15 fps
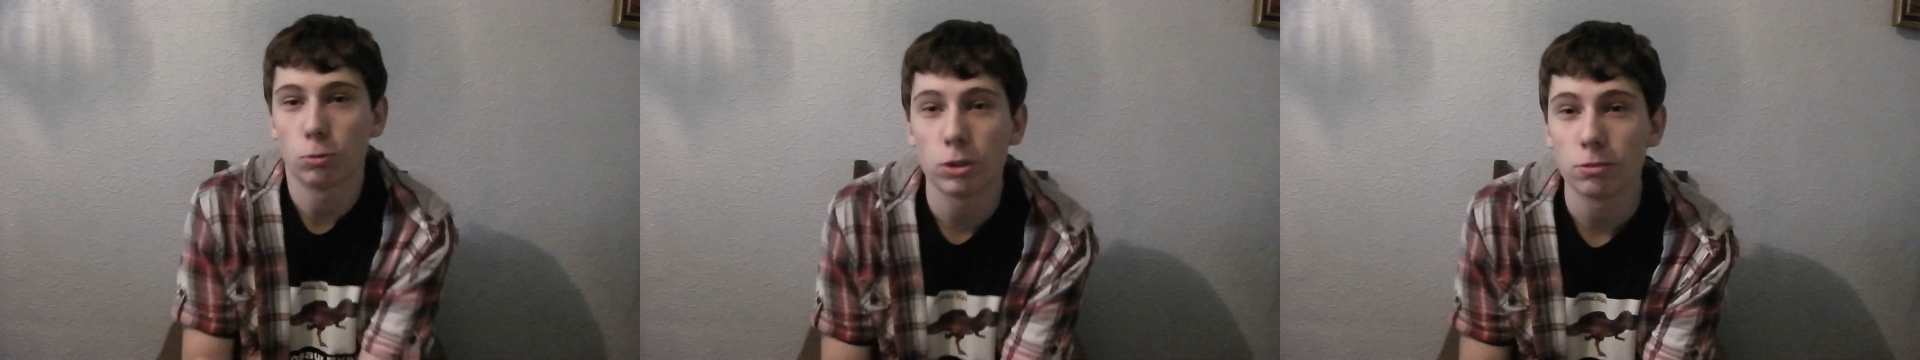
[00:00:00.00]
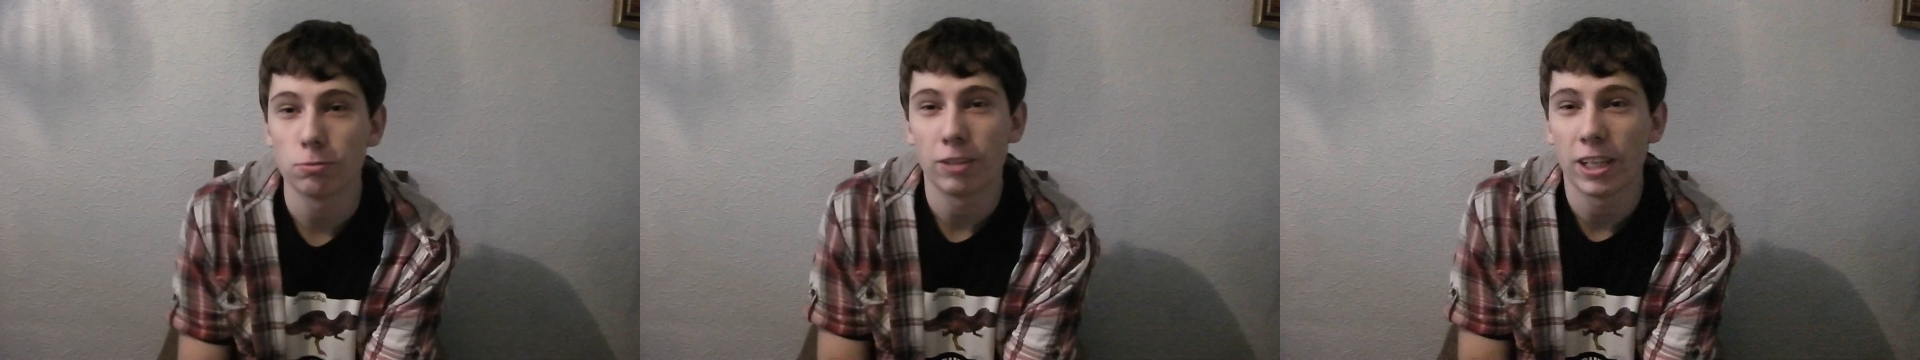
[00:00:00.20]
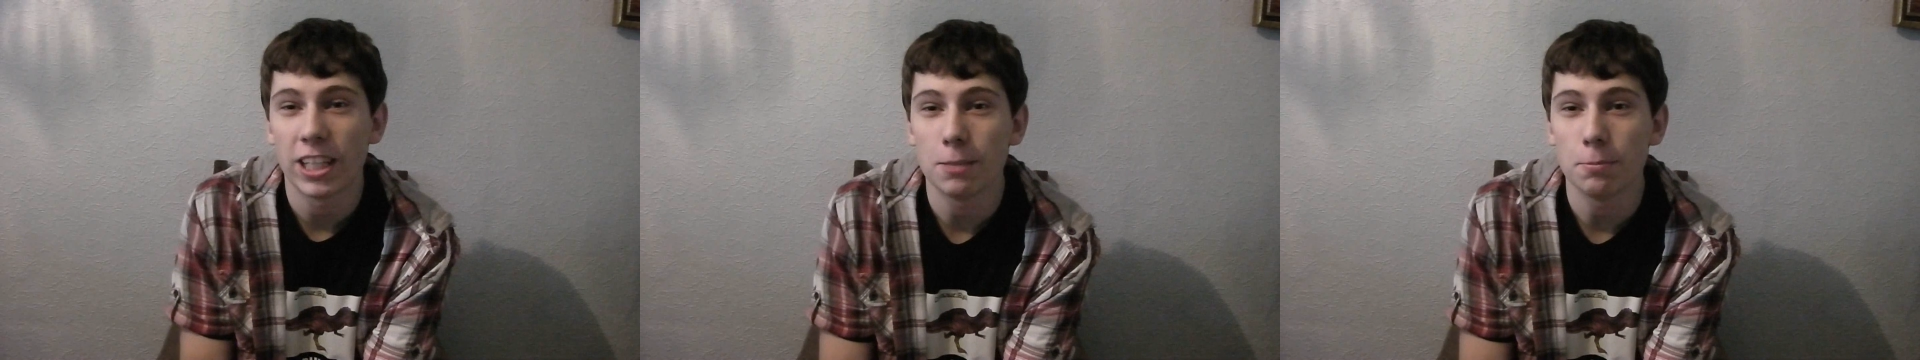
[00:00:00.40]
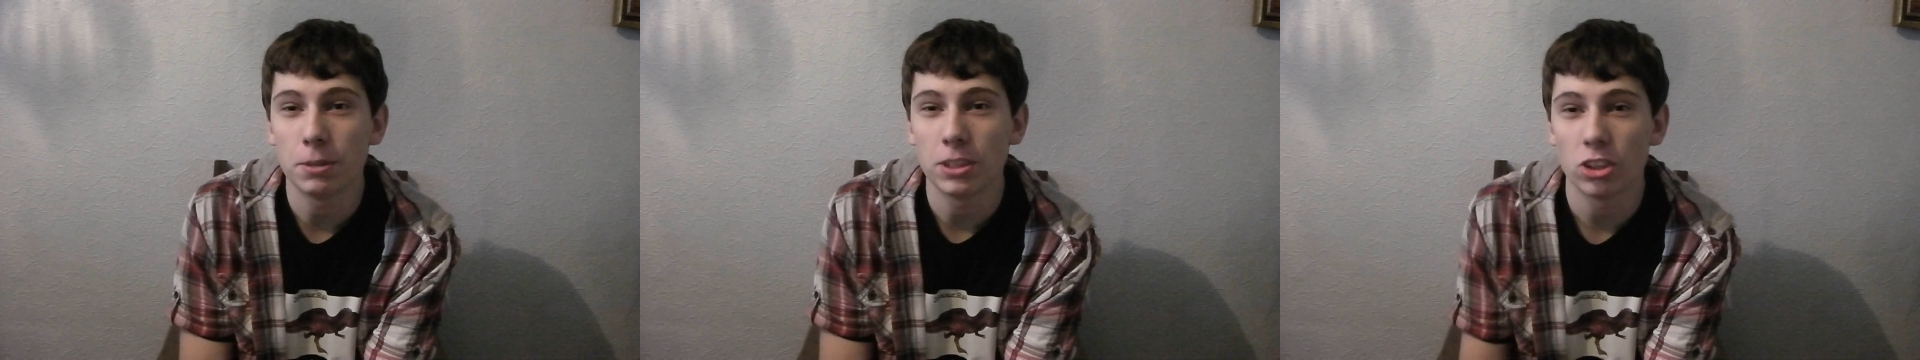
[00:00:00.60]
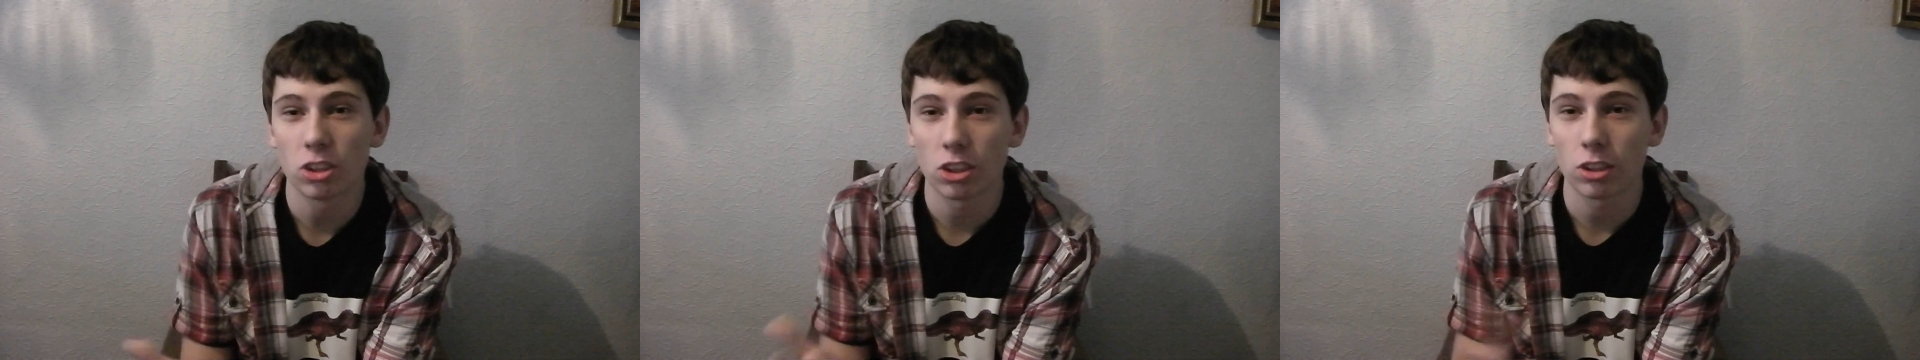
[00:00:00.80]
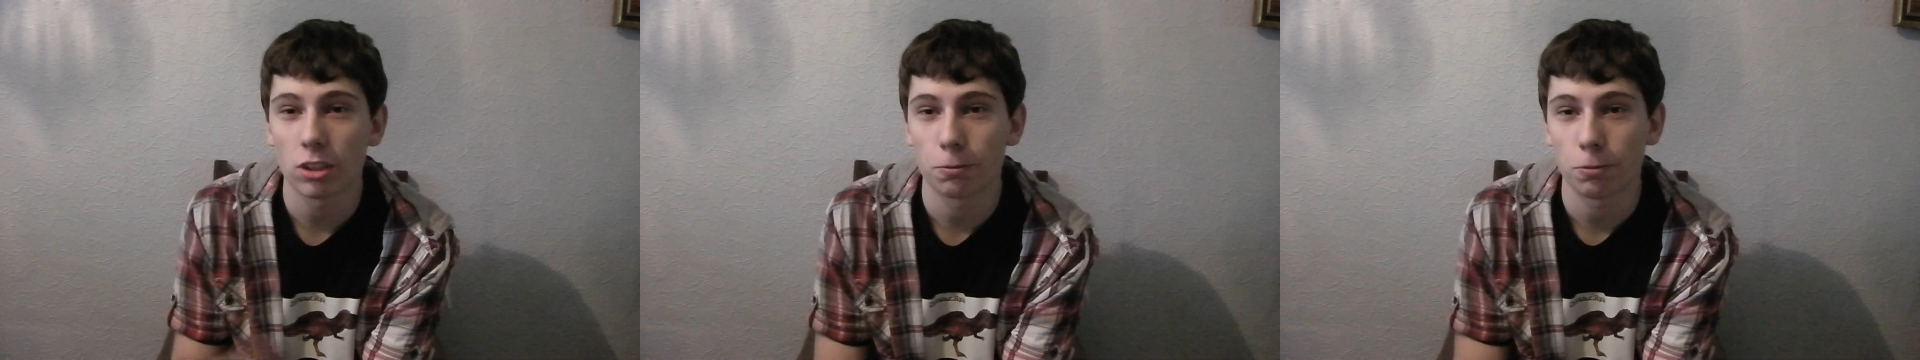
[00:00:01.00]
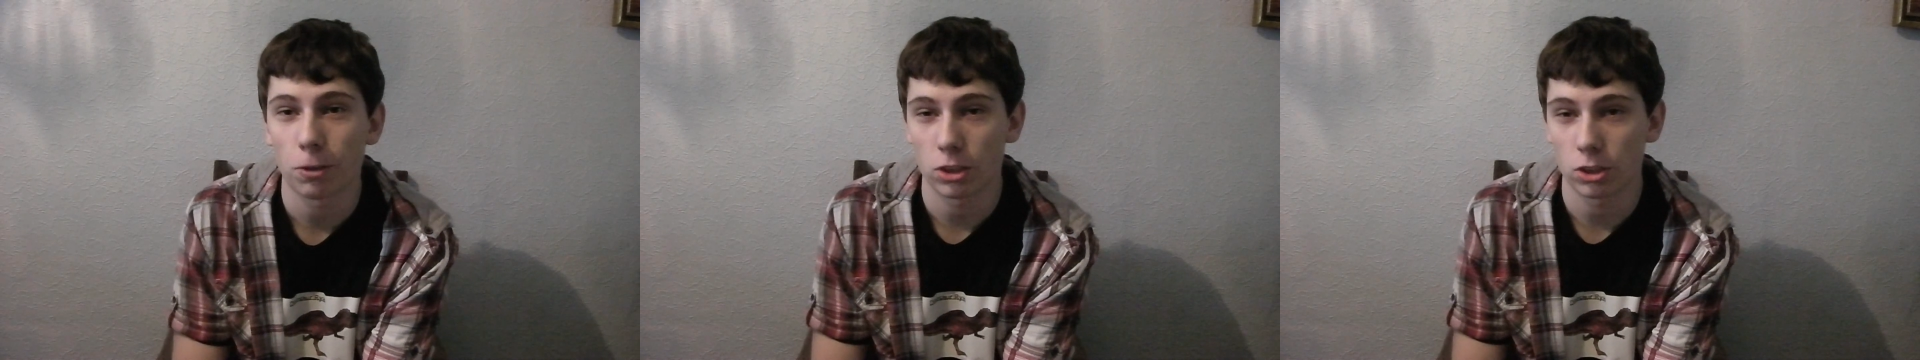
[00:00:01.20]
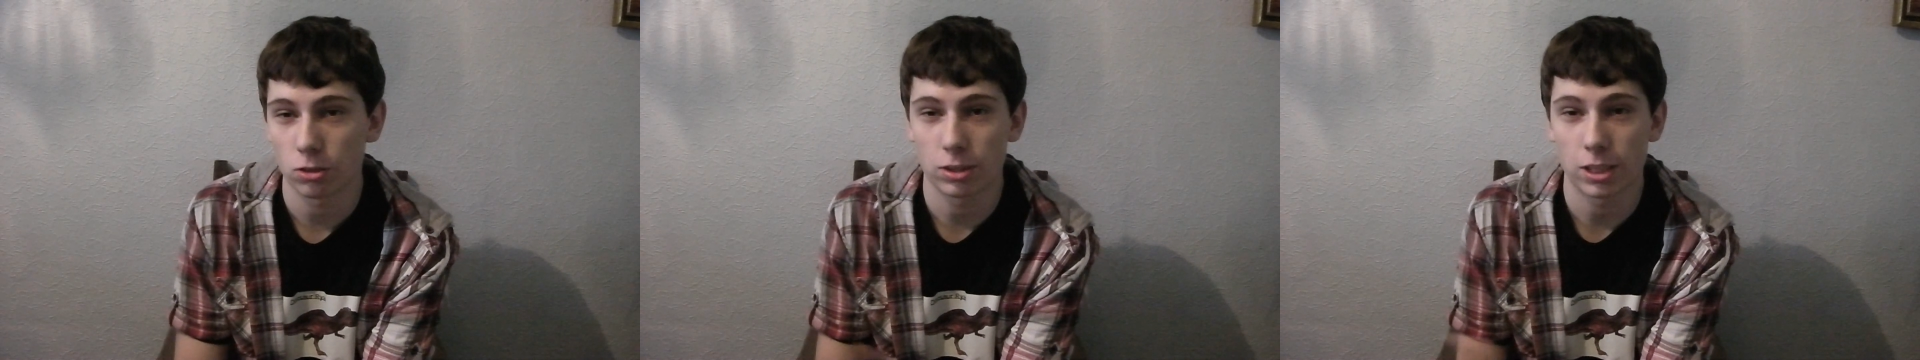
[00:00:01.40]
wouldn't really be done on the
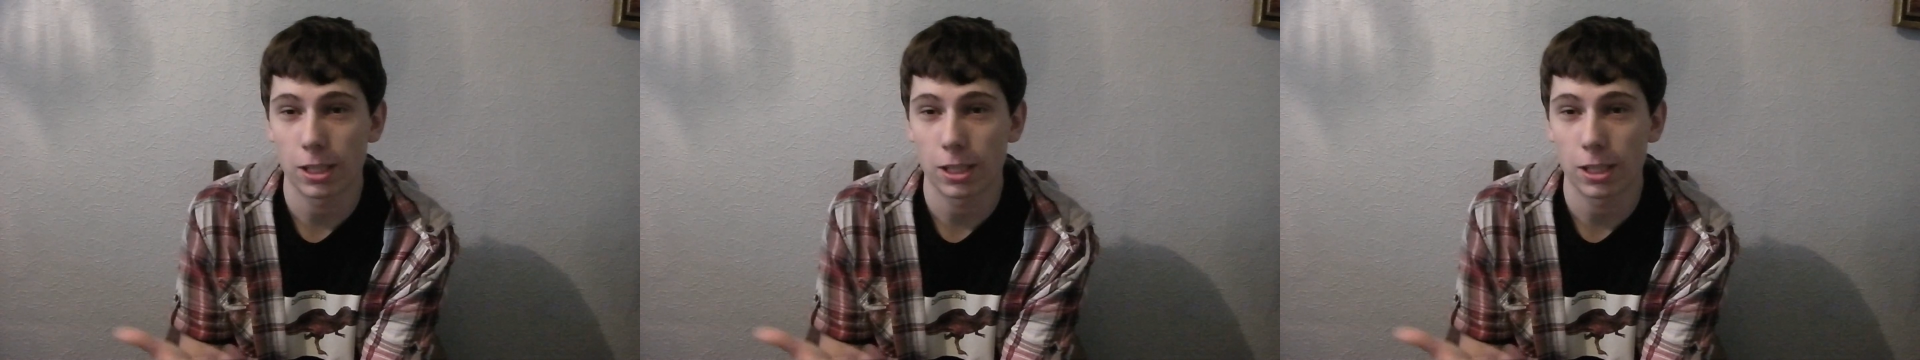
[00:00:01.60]
fossils.